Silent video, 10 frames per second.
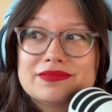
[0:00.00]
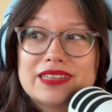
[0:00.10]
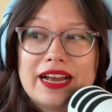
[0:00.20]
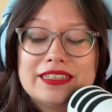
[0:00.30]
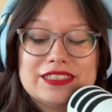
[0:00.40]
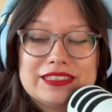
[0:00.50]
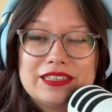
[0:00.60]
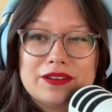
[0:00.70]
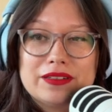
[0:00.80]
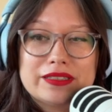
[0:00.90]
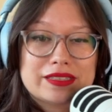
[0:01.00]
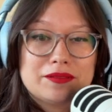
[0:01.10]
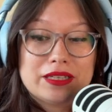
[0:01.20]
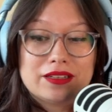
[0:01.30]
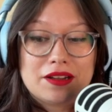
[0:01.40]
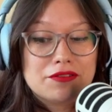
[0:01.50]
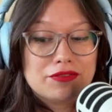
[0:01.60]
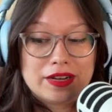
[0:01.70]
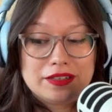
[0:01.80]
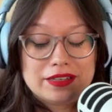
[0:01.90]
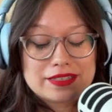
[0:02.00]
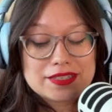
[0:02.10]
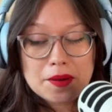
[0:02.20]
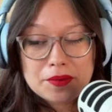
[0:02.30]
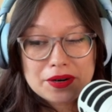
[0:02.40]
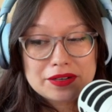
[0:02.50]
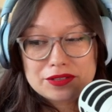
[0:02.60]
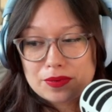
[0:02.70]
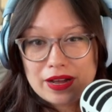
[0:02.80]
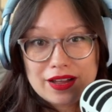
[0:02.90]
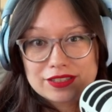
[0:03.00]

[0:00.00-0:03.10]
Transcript: I just know there's going to be a lot of fun this summer as well.